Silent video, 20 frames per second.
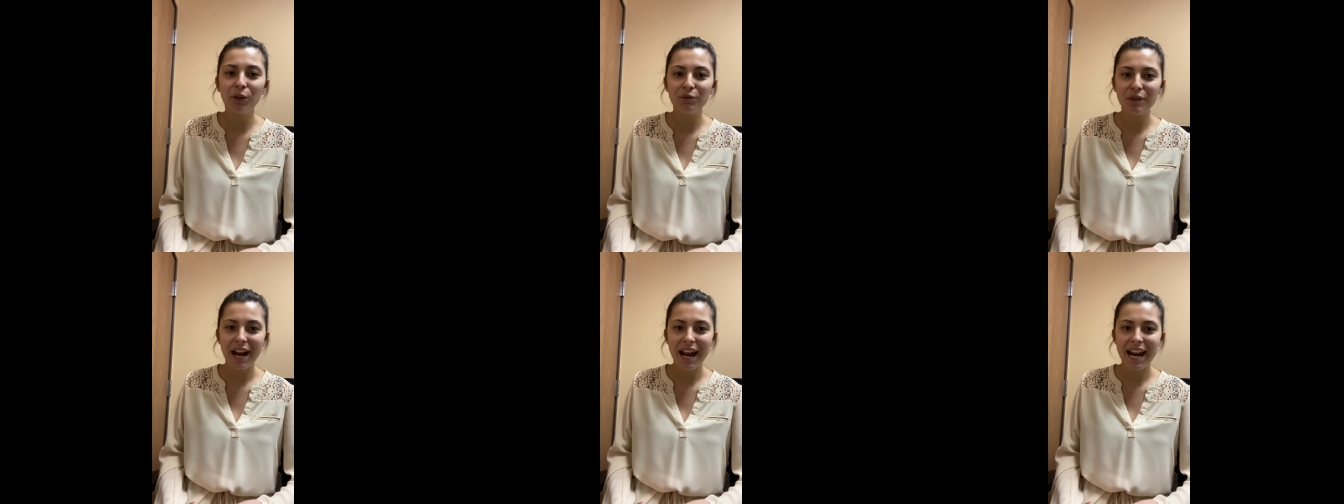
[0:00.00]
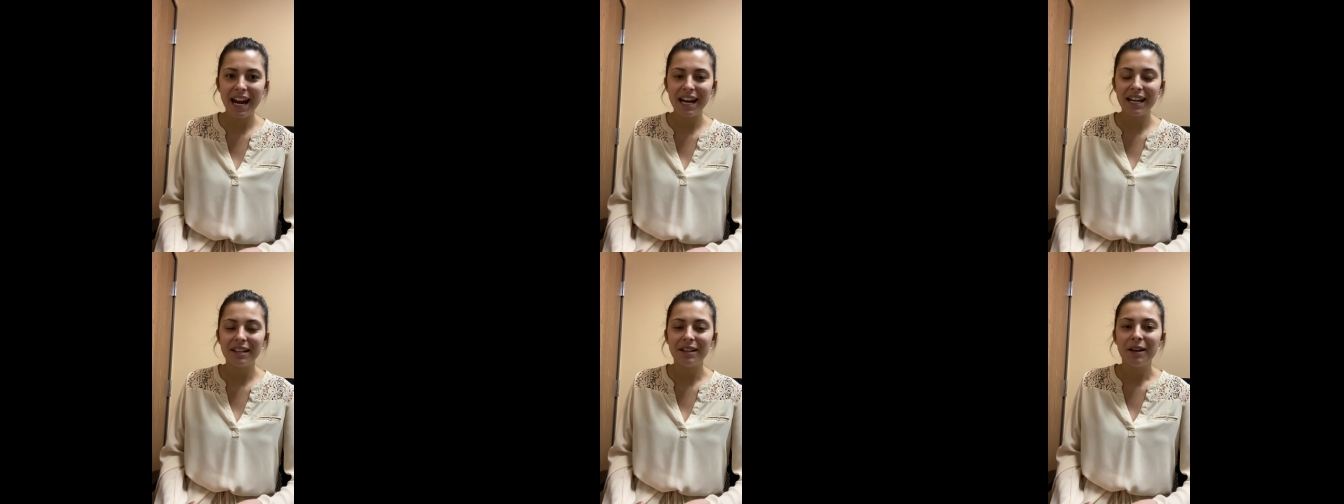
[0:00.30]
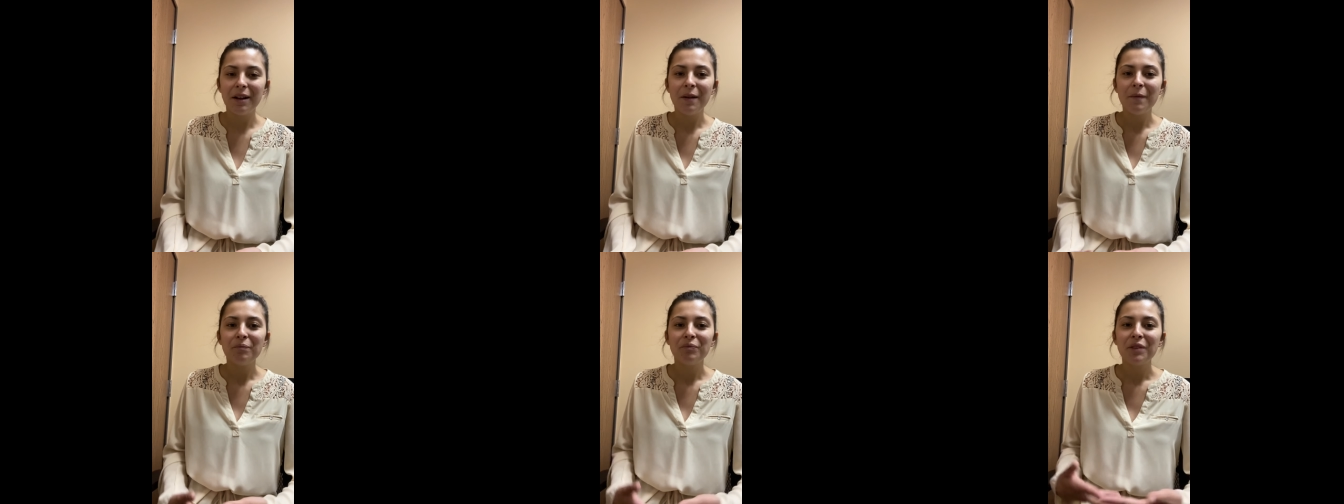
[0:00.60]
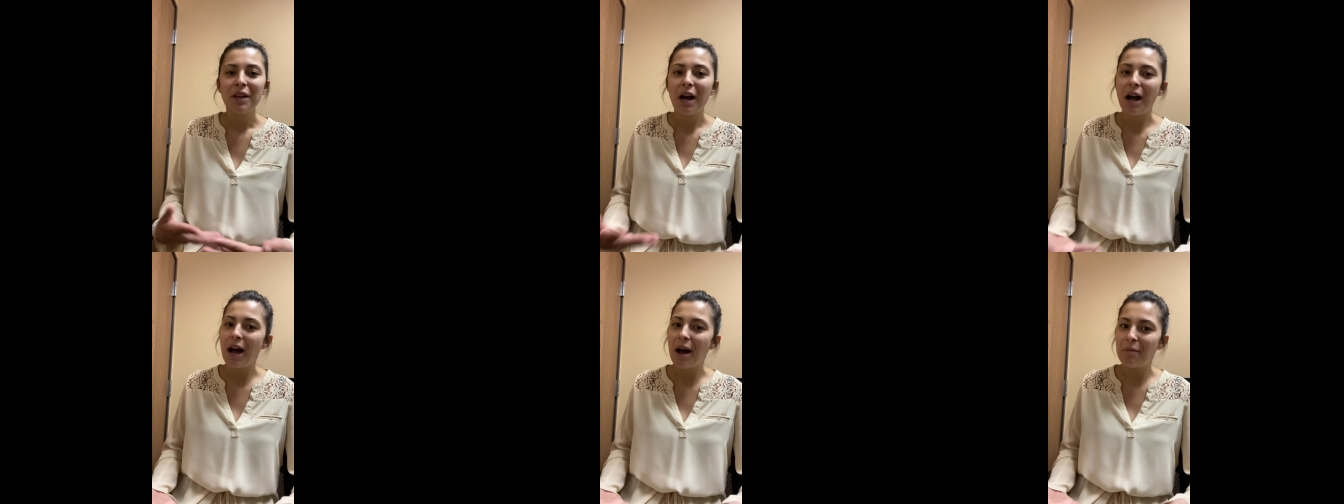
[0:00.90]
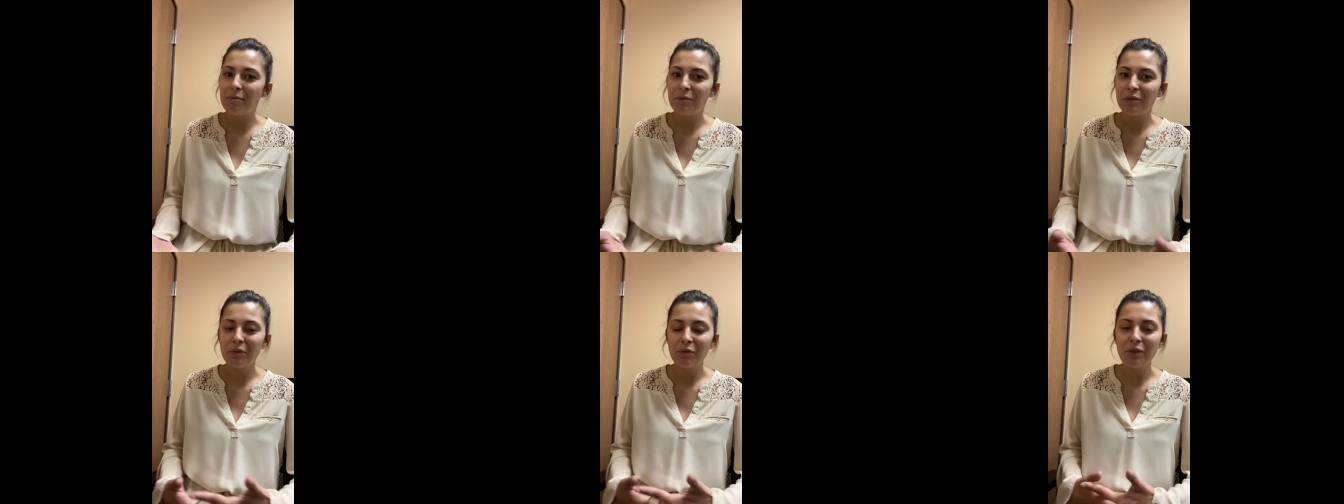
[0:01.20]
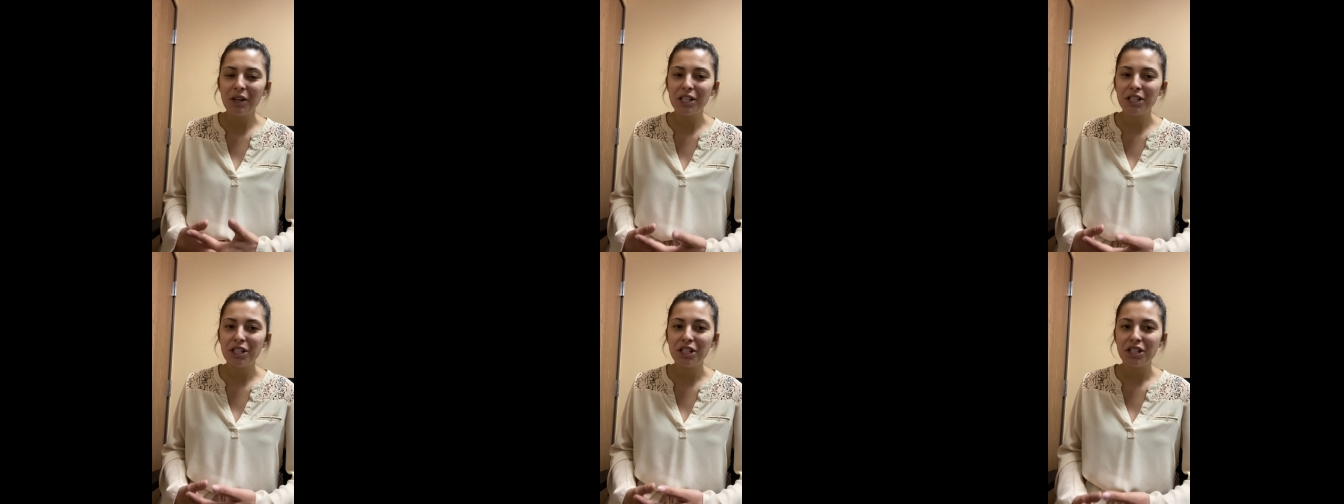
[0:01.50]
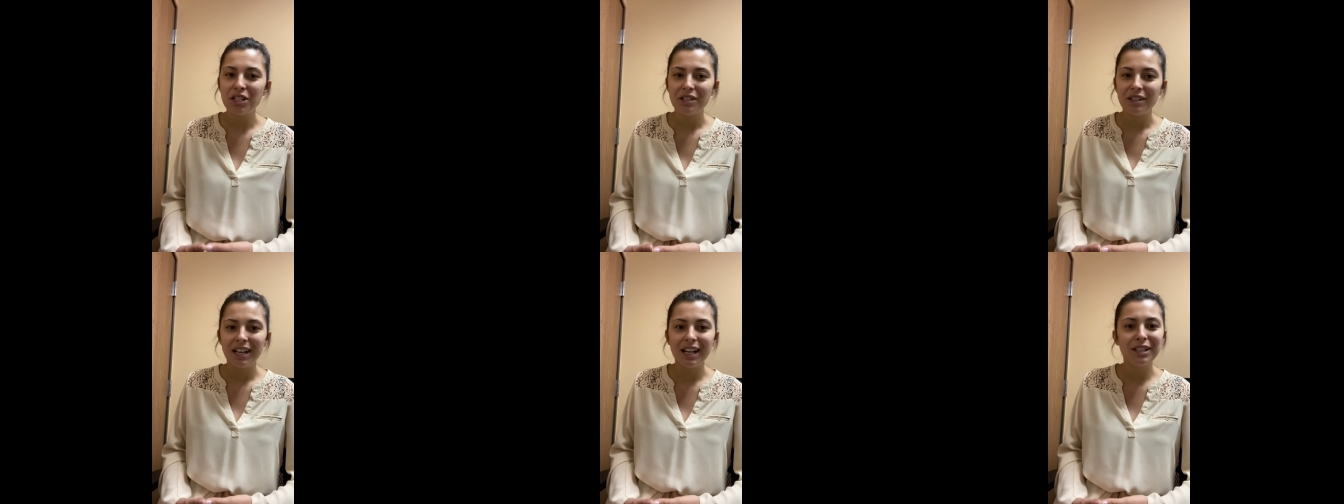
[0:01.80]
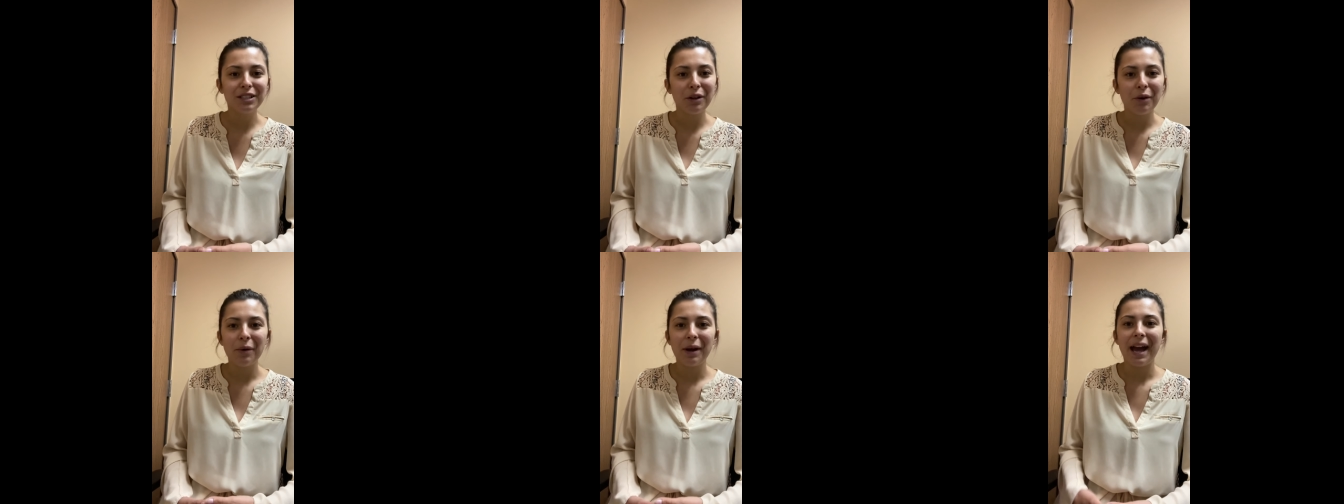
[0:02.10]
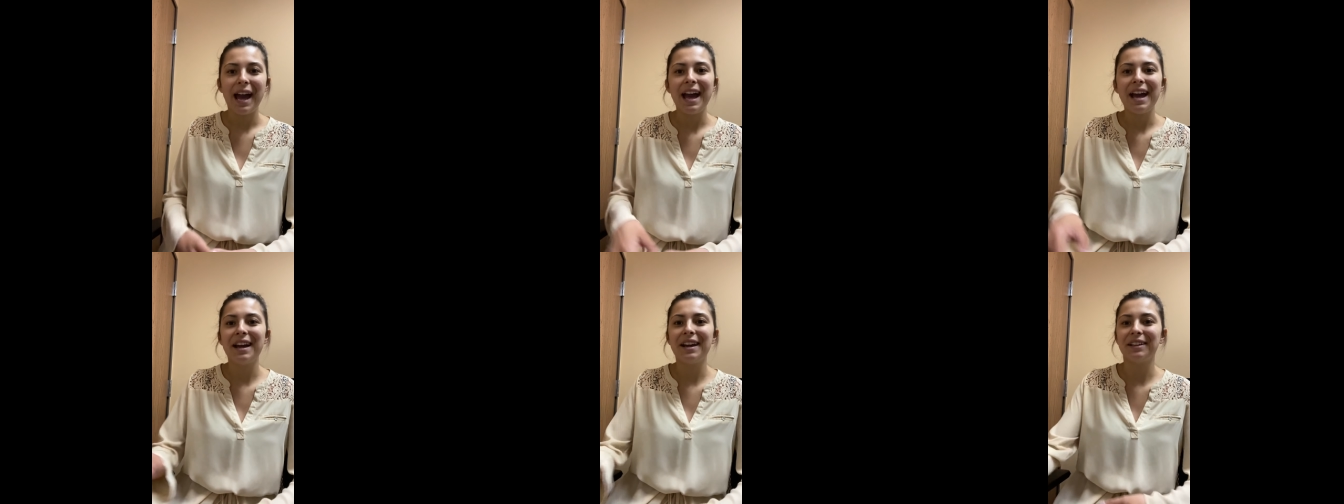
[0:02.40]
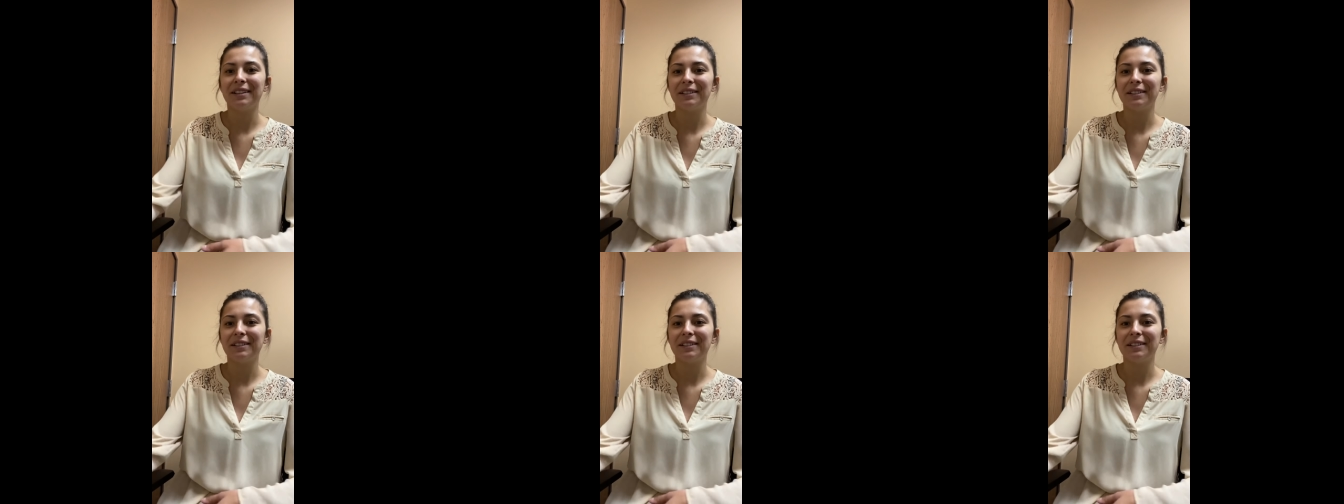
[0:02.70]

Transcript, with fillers: rain, um, which is okay.